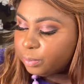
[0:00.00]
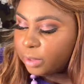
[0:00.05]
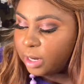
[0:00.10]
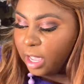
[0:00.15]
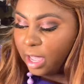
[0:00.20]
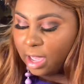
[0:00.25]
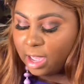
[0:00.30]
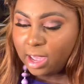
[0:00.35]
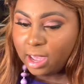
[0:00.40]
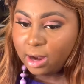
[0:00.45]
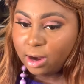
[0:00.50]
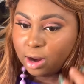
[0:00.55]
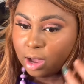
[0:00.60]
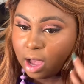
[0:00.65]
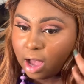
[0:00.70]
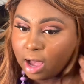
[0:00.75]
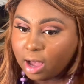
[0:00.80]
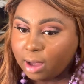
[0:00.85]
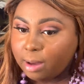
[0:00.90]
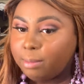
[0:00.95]
And
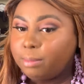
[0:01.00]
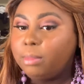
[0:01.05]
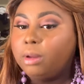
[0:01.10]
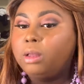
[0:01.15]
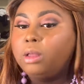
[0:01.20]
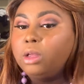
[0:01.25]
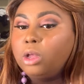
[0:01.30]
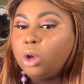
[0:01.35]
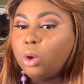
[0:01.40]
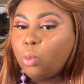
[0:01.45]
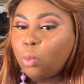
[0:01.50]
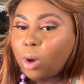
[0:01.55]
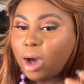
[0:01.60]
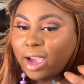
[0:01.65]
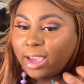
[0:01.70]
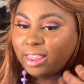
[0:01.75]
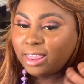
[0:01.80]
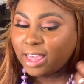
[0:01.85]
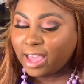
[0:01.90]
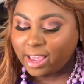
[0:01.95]
um, why
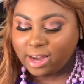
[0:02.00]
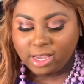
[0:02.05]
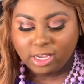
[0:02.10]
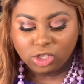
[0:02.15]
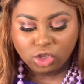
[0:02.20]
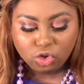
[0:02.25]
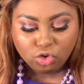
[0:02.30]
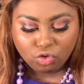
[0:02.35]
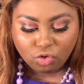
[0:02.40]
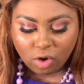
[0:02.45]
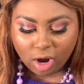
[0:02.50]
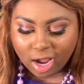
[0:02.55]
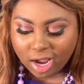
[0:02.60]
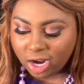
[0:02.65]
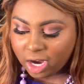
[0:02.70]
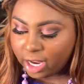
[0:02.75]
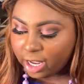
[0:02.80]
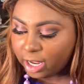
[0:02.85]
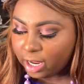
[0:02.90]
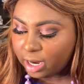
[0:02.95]
that is
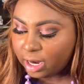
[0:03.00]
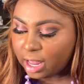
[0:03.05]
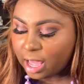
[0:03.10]
drying,